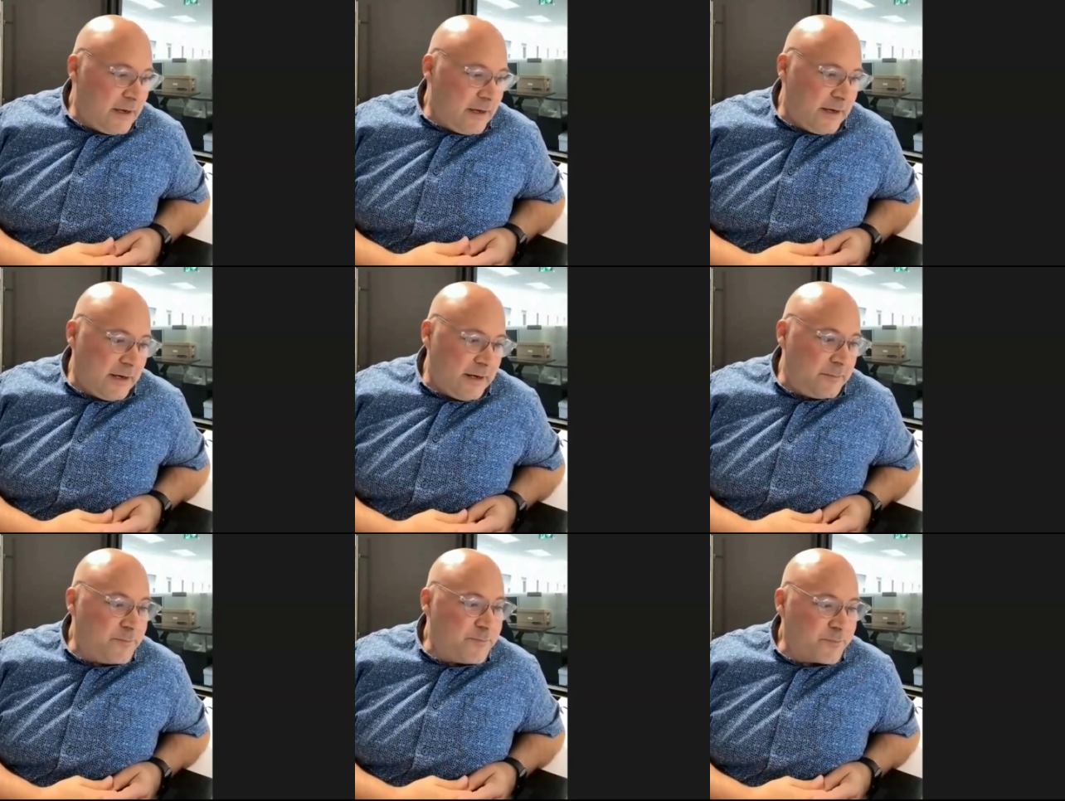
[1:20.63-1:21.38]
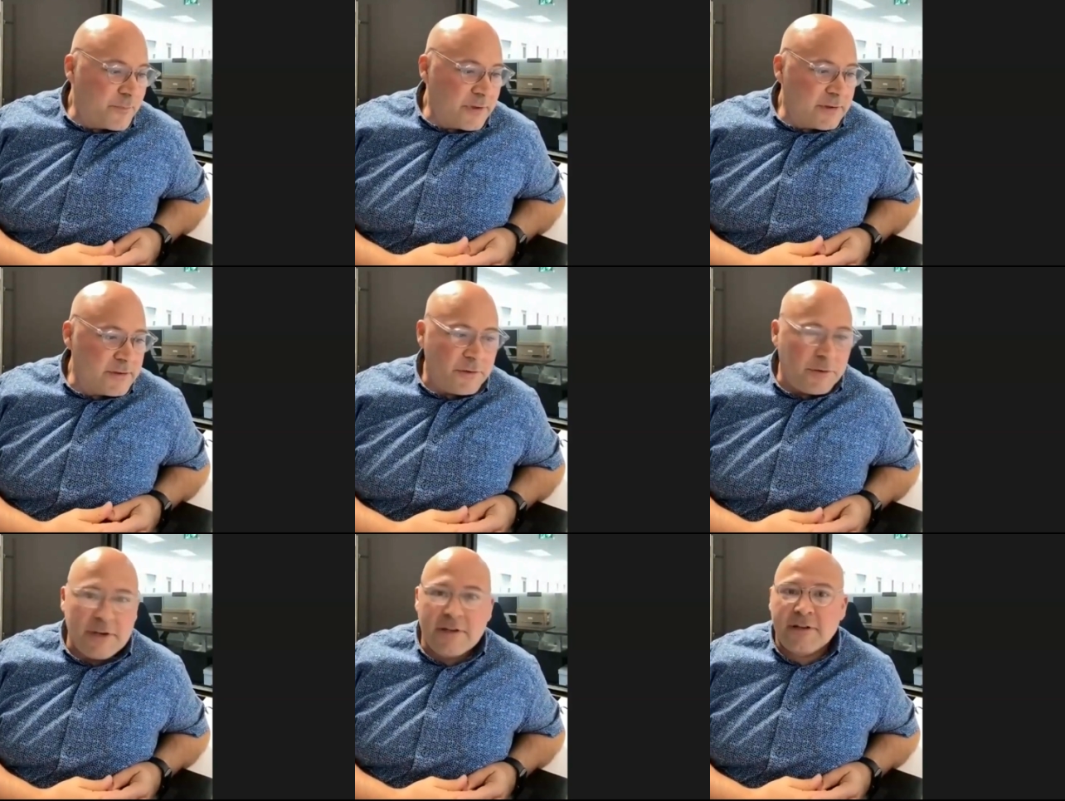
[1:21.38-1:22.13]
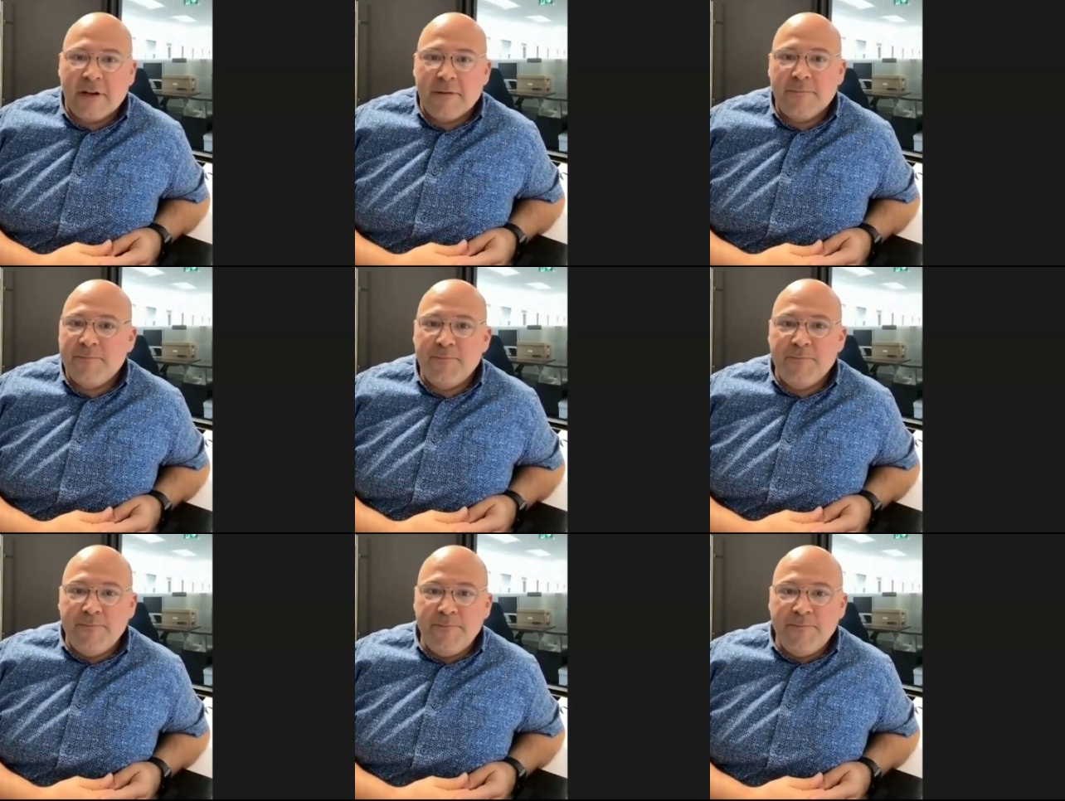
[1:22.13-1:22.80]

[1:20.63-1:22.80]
So anytime,